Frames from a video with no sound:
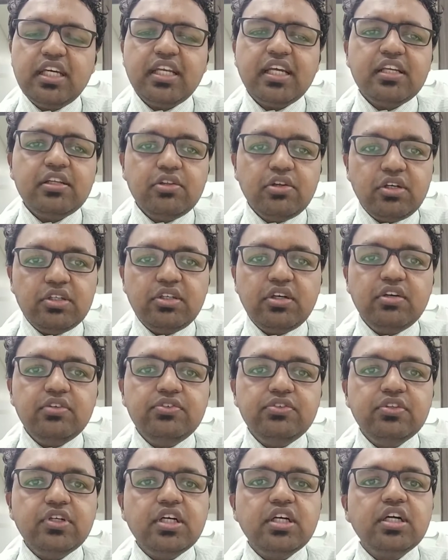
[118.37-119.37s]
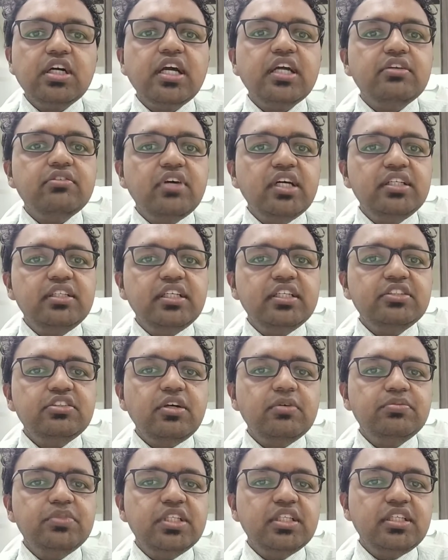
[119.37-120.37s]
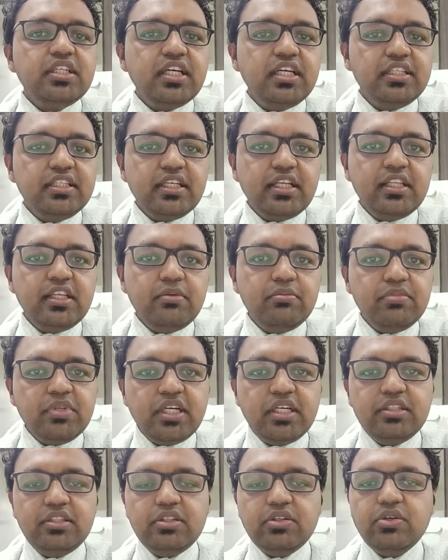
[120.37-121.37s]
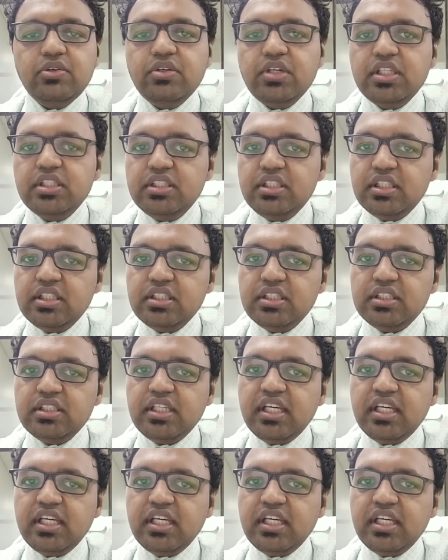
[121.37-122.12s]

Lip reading: are a lot of advantage of the dental implant over the